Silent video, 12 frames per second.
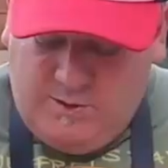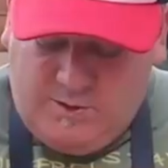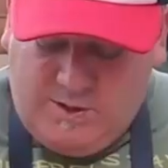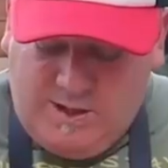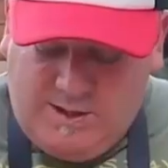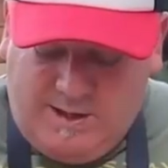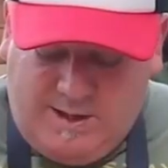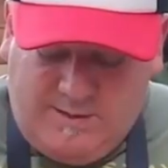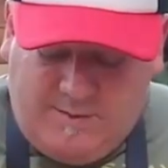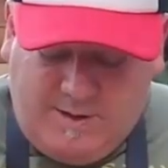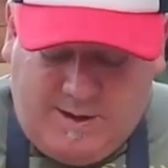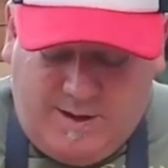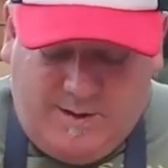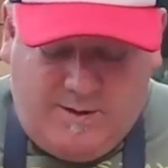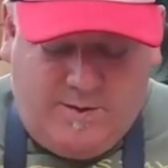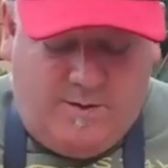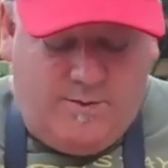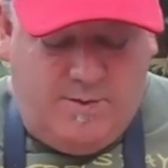you're looking at that and thinking, I
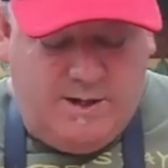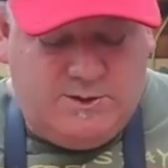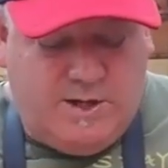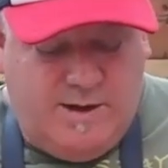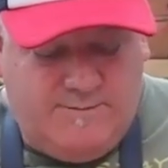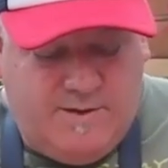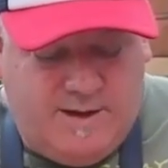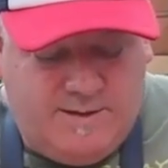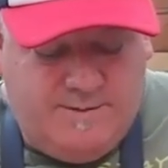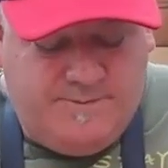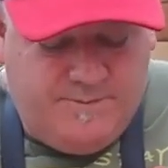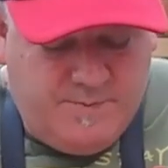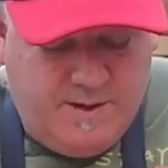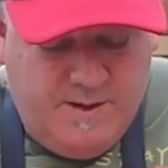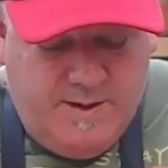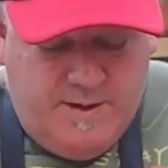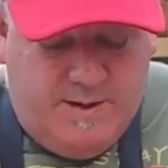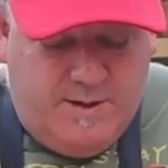can't wait to have that.
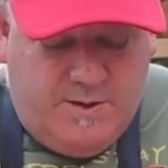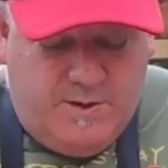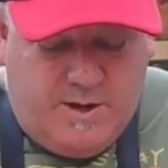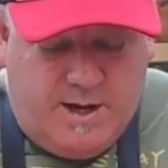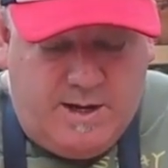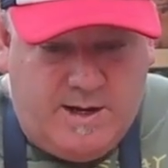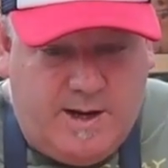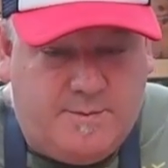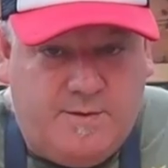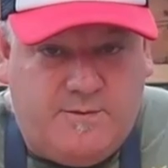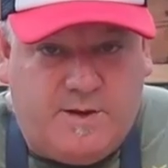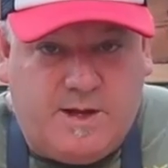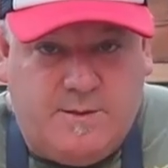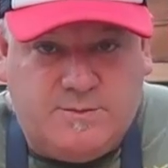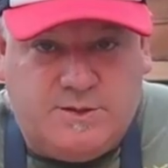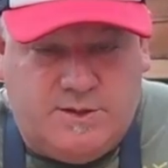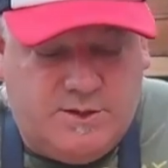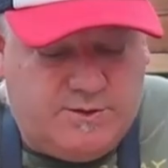You cut it up, everyone
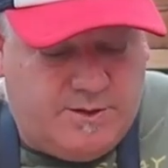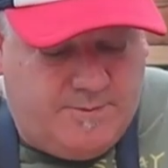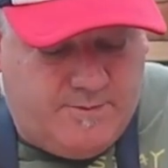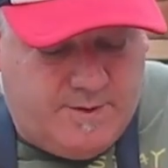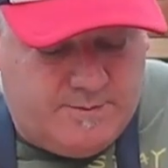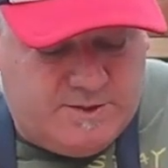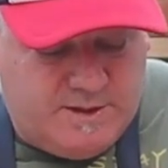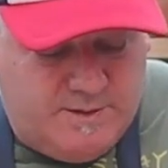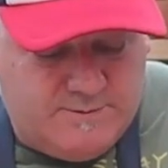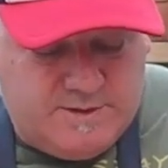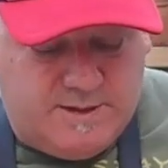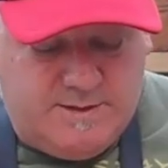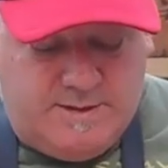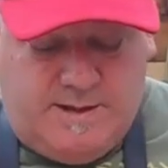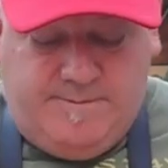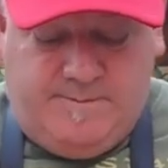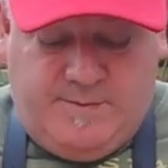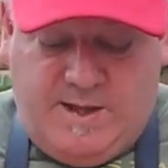comes to dish up for themselves, and
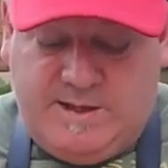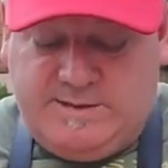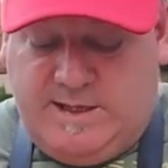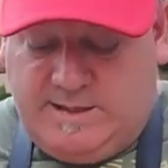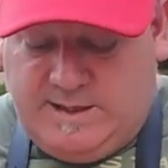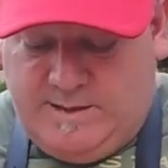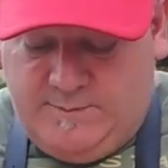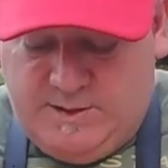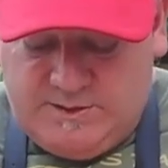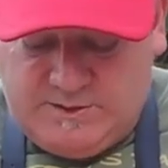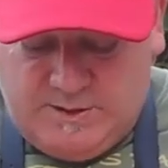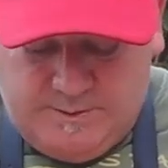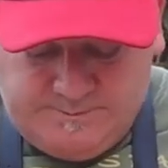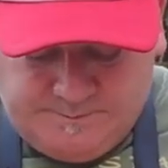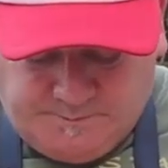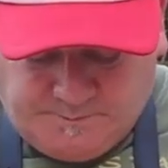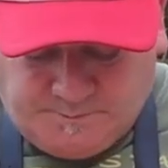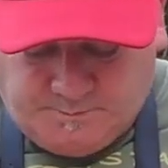they take that piece. So
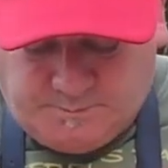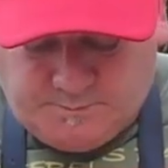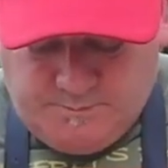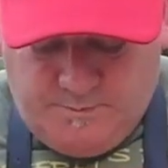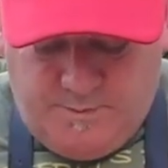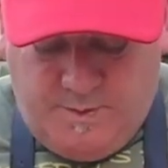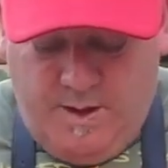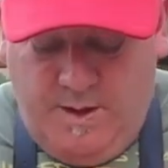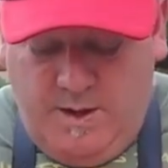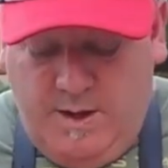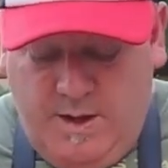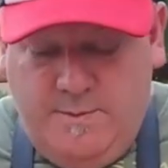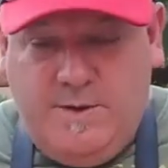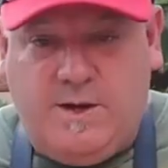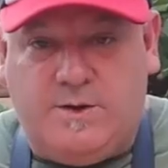be